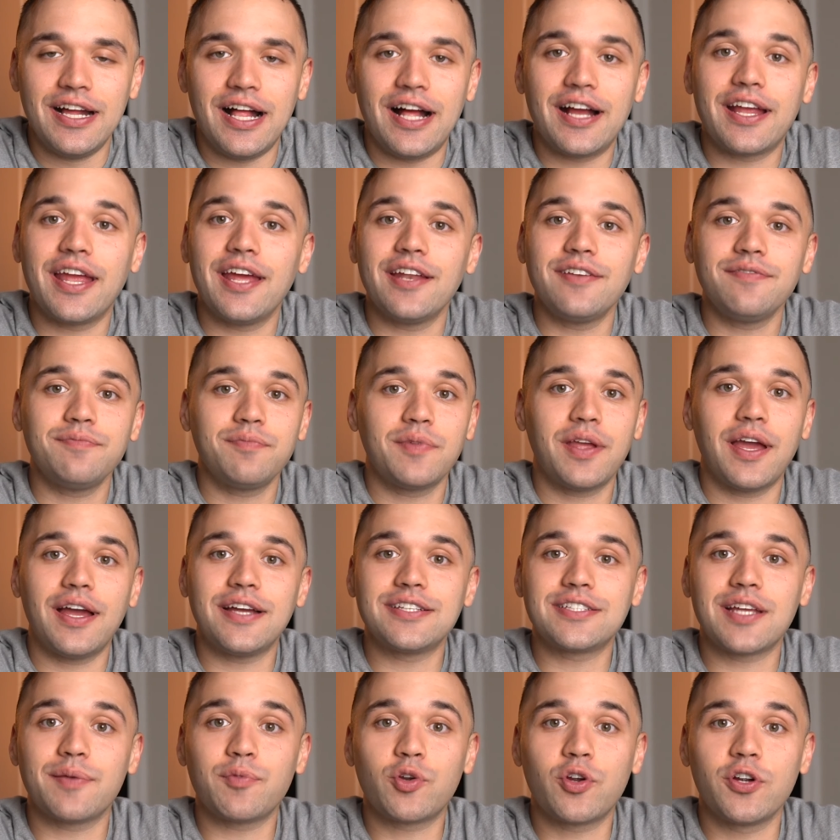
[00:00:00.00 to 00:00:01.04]
Again,
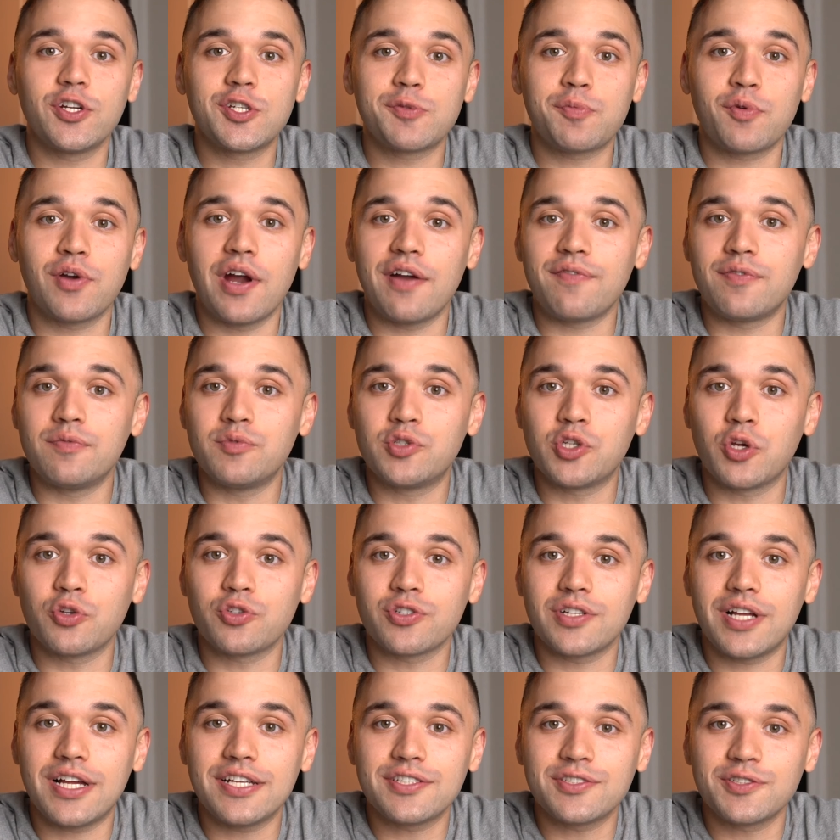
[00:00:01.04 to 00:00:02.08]
guys, I'm Chris Parrett from
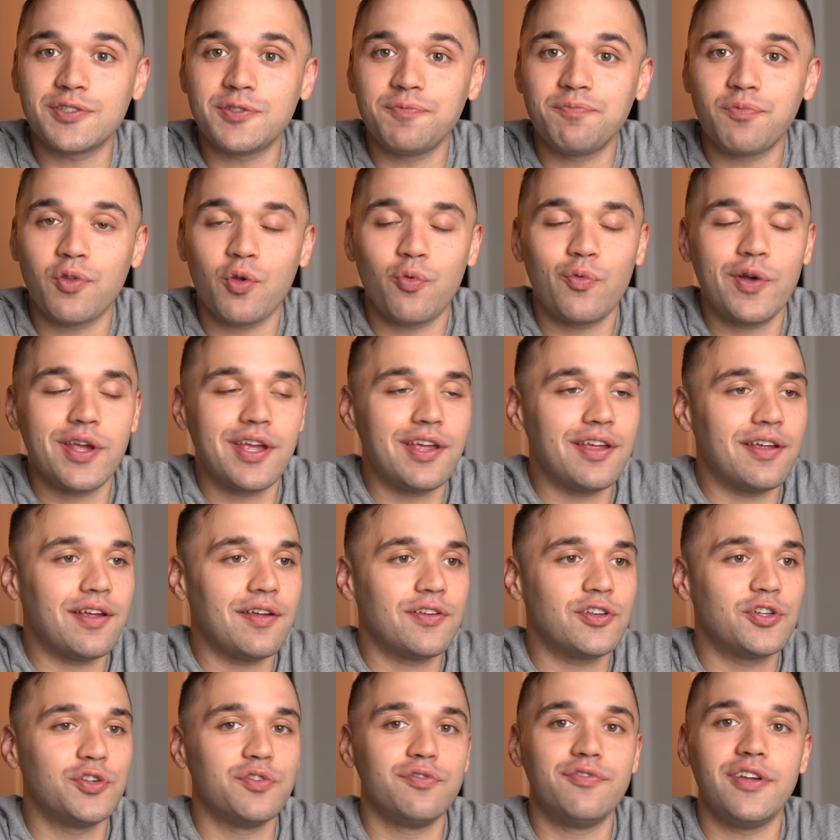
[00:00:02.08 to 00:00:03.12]
Social Hustle. We
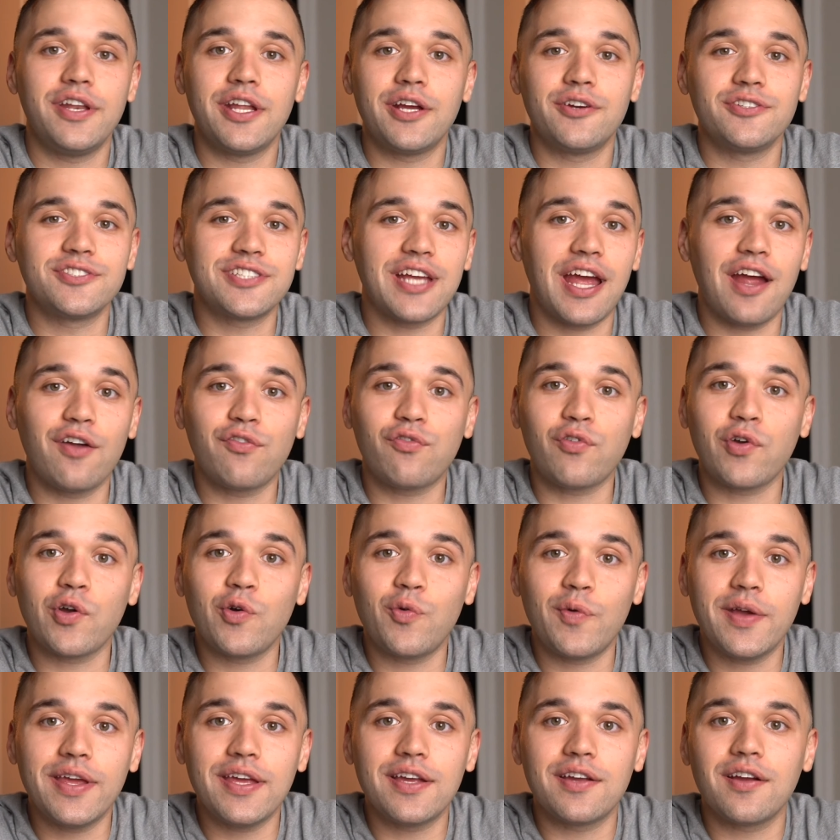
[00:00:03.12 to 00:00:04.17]
do videos every
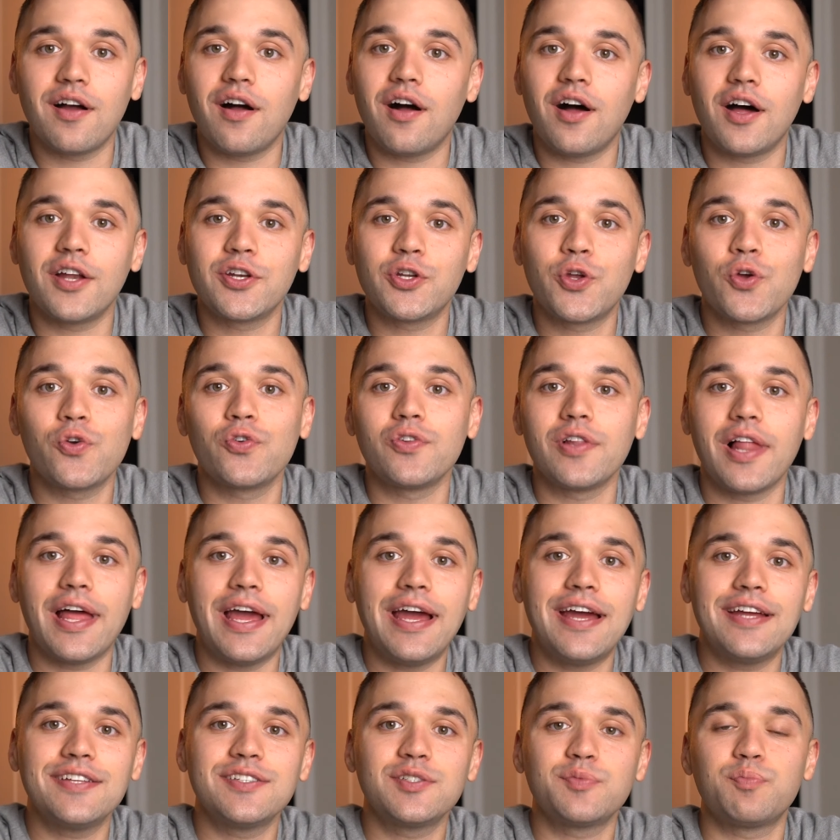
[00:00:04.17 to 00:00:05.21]
week on Google
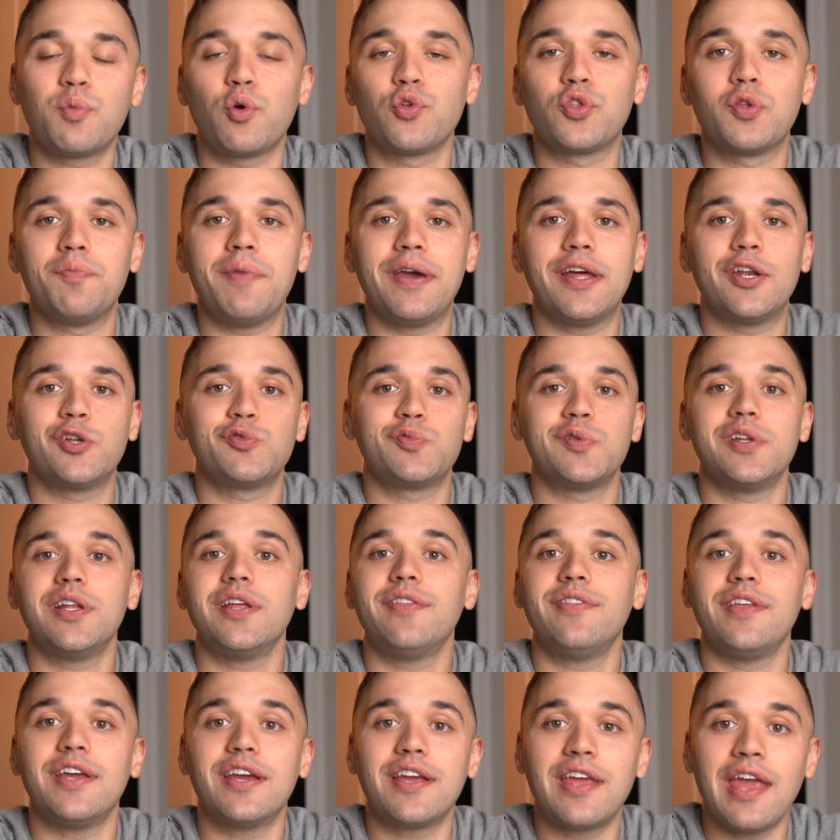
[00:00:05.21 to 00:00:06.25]
Ads, both the management
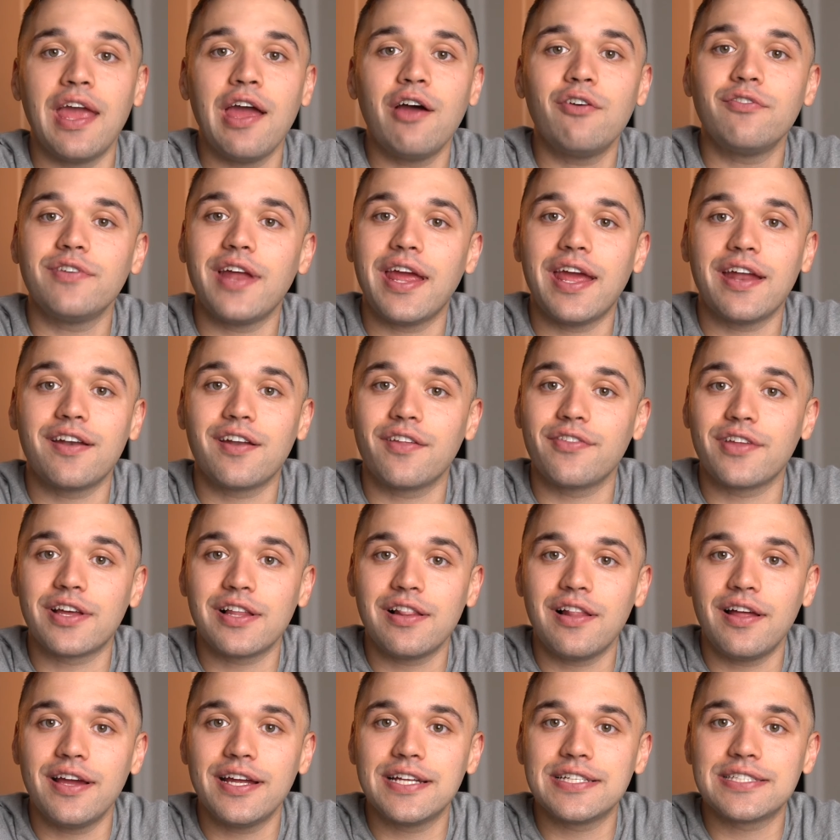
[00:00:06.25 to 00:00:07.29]
in the account and on the
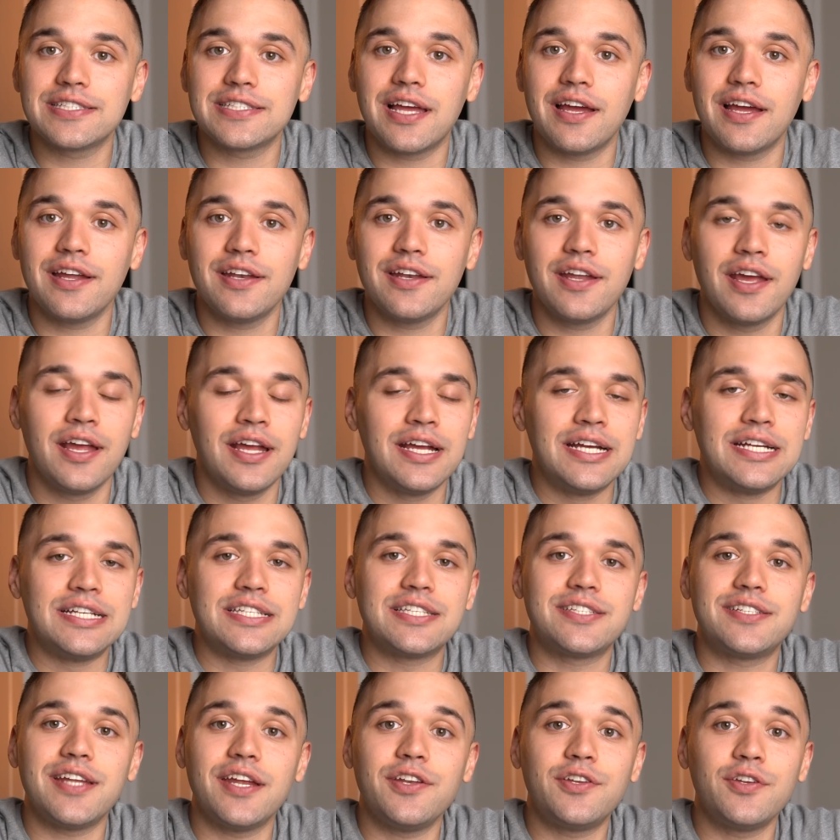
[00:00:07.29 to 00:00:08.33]
client side.
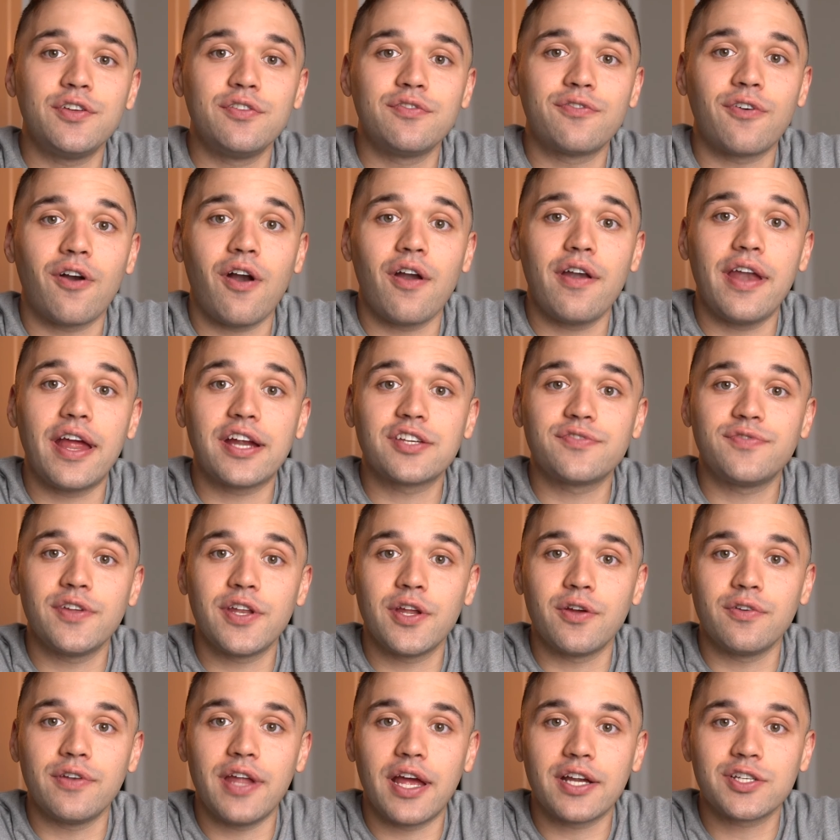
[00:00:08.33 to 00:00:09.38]
Stay tuned for our next
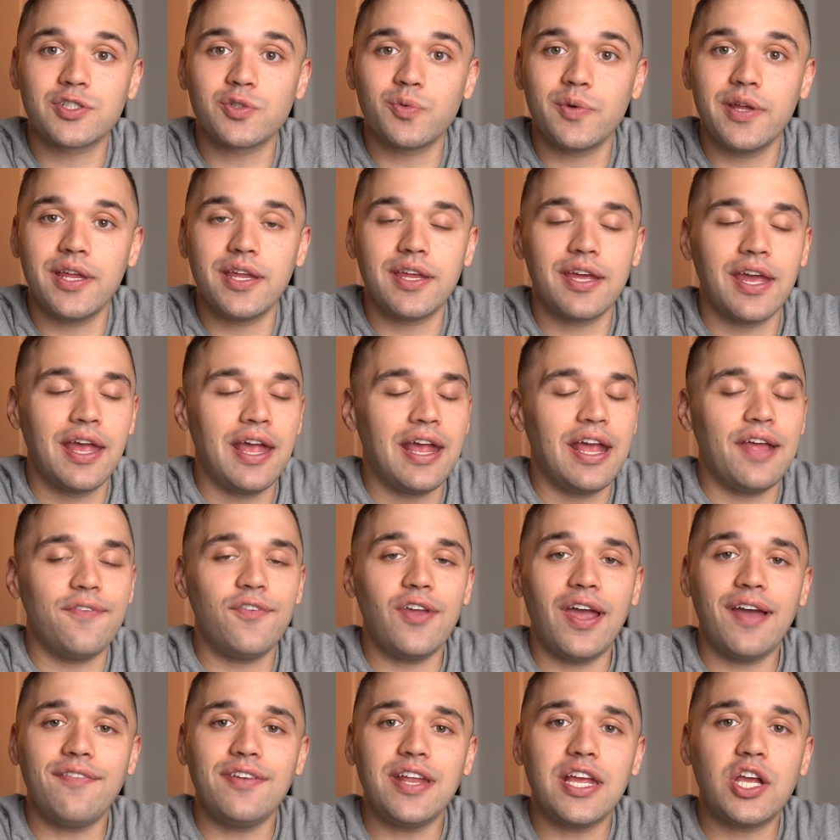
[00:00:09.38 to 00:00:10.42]
video next week. If
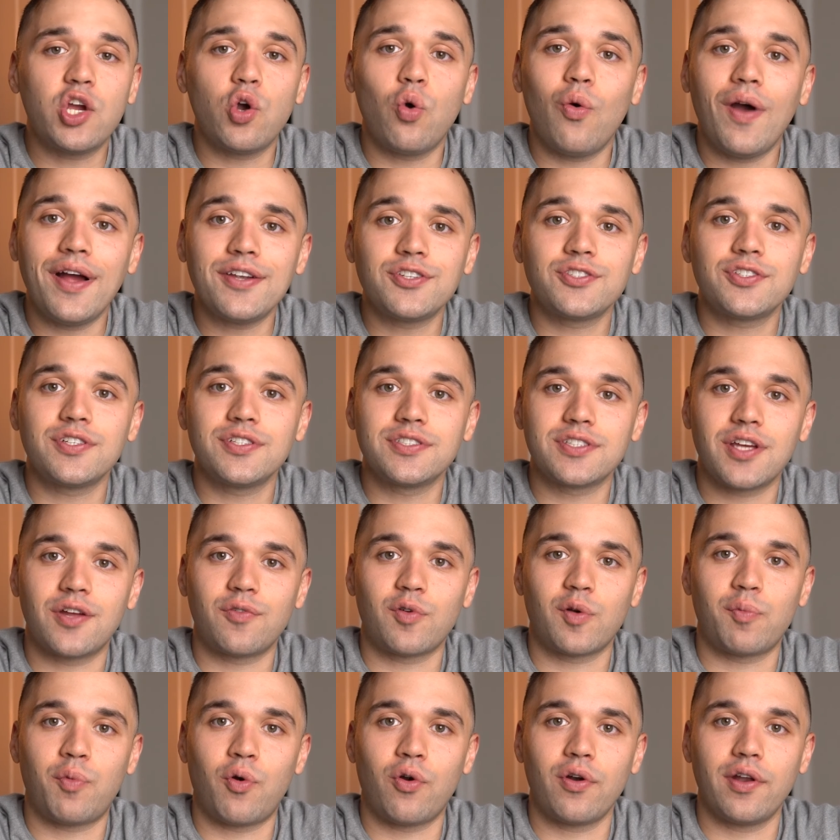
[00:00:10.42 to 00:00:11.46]
you have any questions on
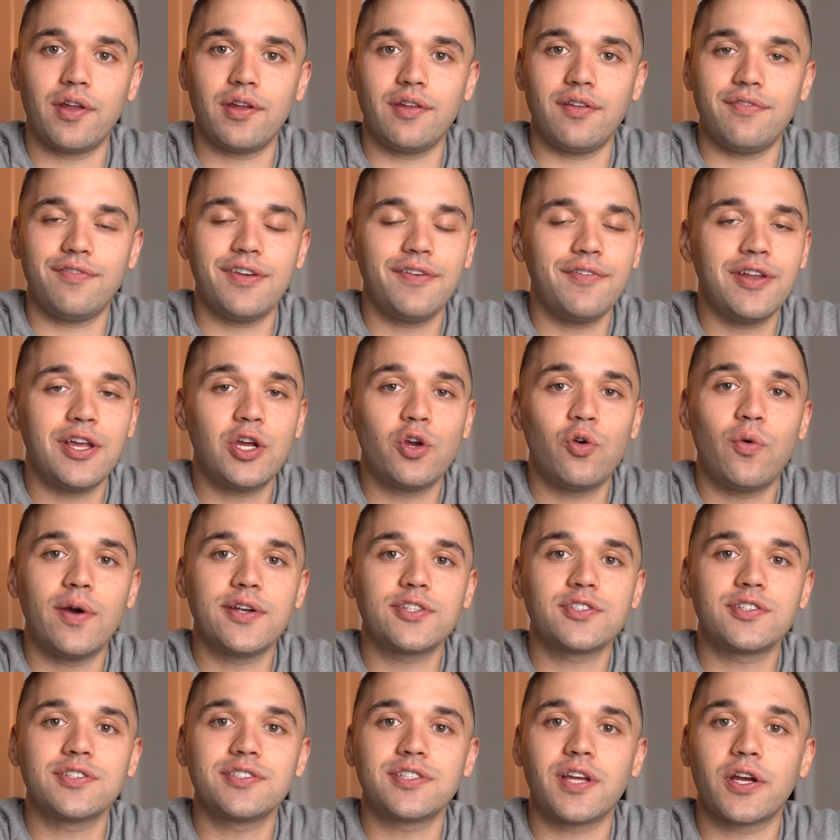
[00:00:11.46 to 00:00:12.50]
reporting, if you have any
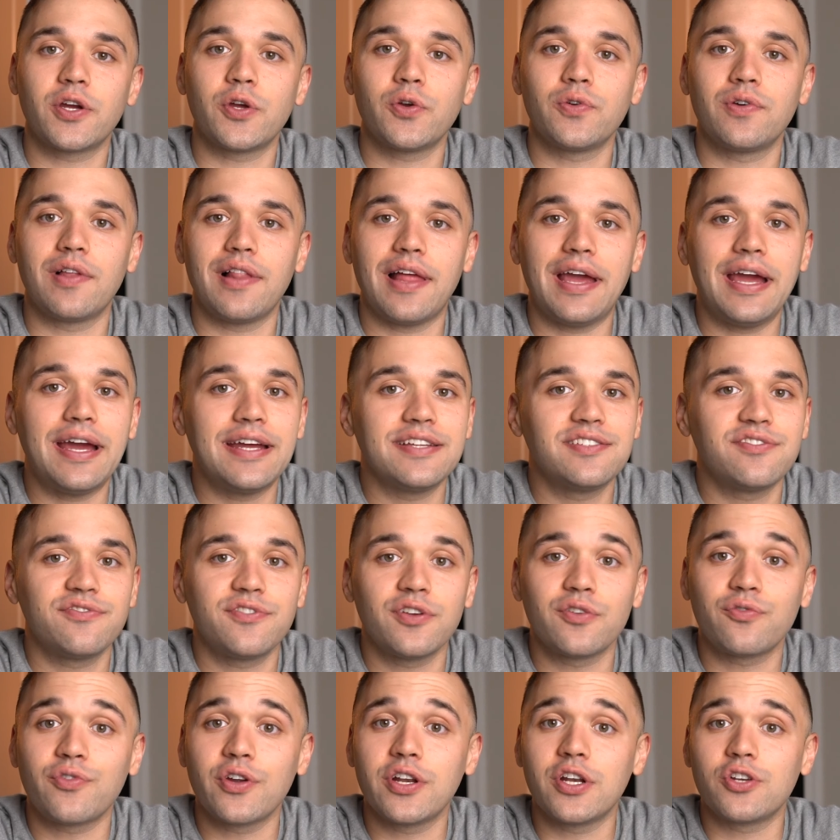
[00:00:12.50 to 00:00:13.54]
questions on Google Ads,
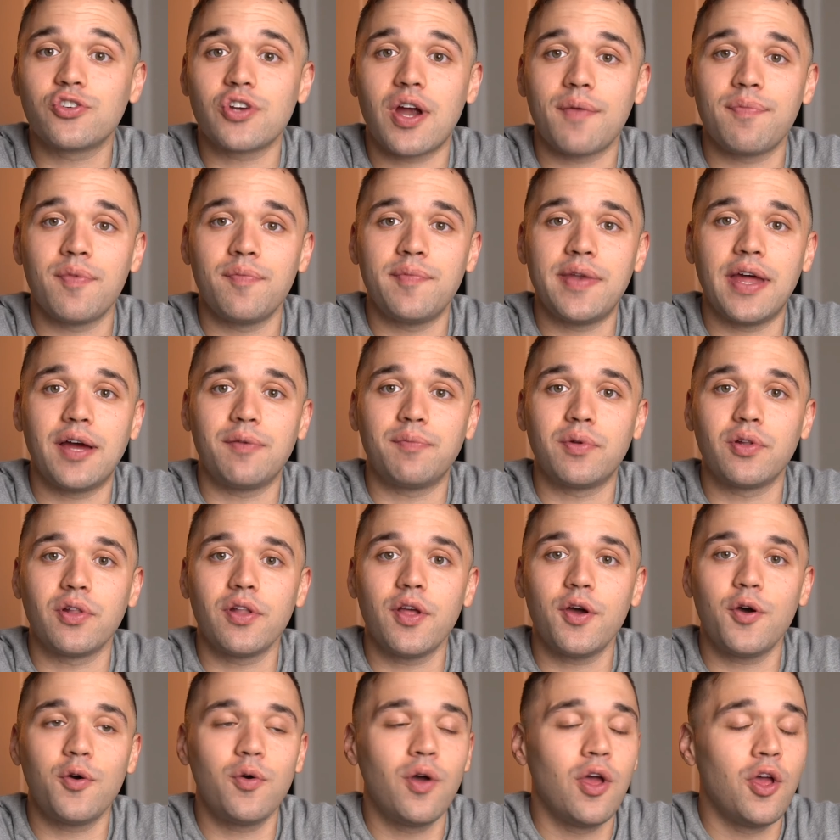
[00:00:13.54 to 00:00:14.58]
feel free to drop them down
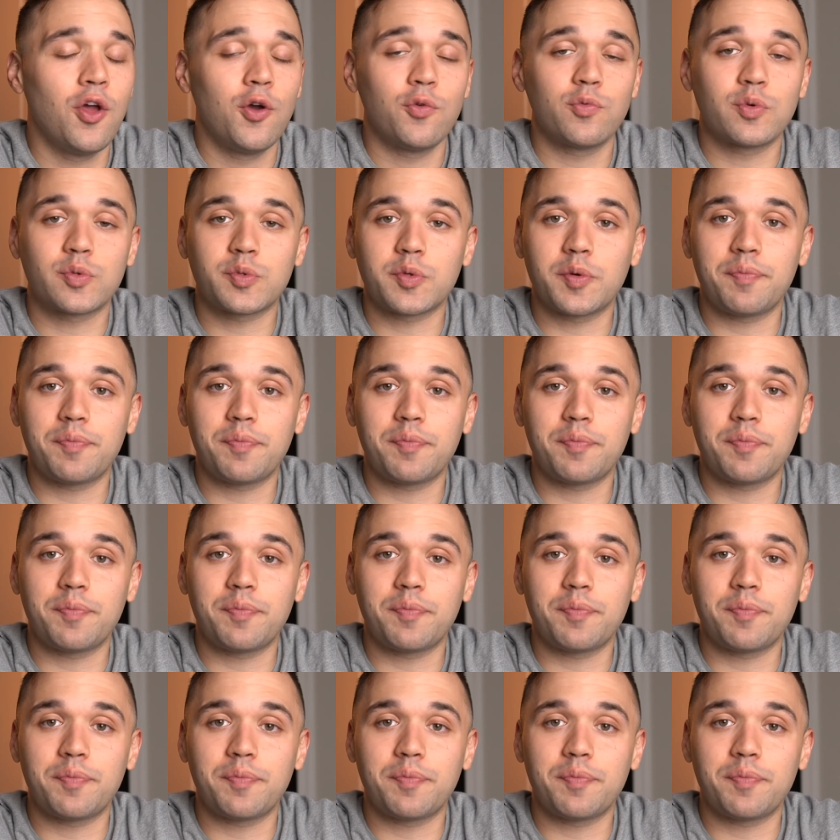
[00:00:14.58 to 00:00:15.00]
below. We'll